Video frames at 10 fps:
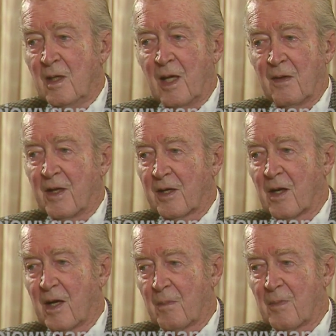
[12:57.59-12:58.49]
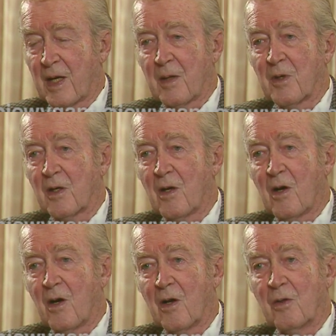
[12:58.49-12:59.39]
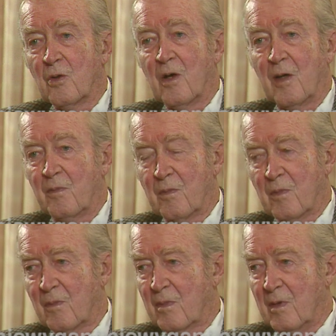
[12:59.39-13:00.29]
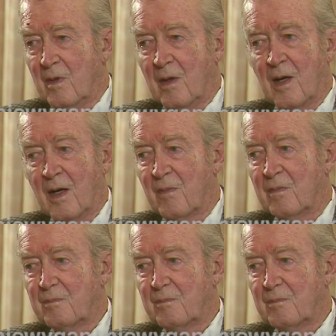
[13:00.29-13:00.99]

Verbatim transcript: And they got Betty Bacall, who I, I